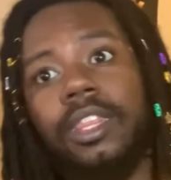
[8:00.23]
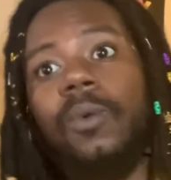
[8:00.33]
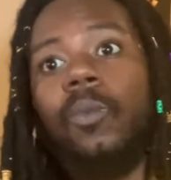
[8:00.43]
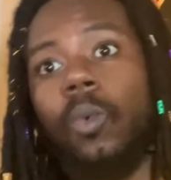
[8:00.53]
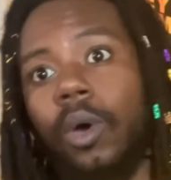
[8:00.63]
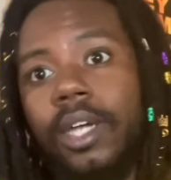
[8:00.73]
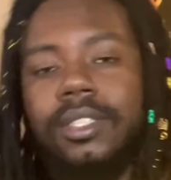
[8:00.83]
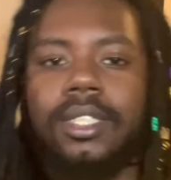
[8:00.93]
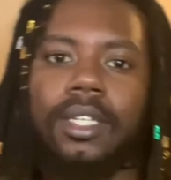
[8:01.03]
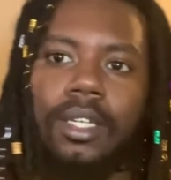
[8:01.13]
them
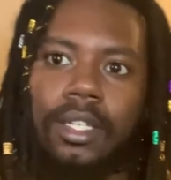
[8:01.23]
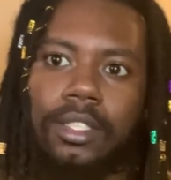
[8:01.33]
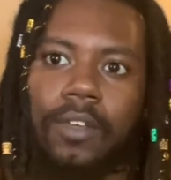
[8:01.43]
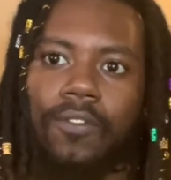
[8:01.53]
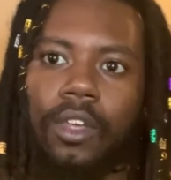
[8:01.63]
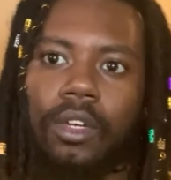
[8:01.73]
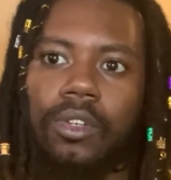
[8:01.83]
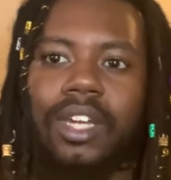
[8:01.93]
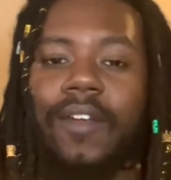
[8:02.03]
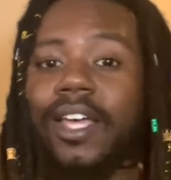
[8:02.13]
want to feel you.
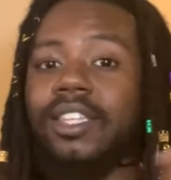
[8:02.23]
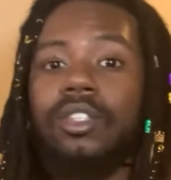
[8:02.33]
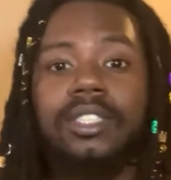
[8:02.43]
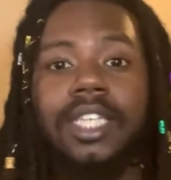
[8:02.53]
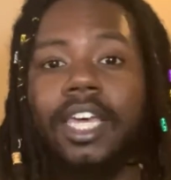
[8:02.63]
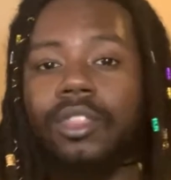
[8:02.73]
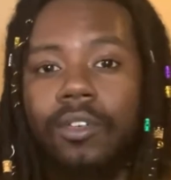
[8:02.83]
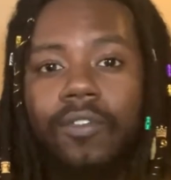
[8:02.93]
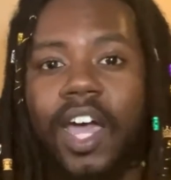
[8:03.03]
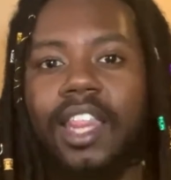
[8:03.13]
And I'm not saying through
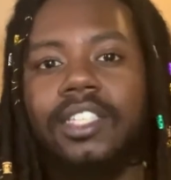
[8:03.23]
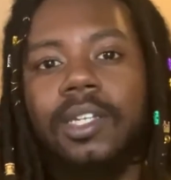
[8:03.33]
violence.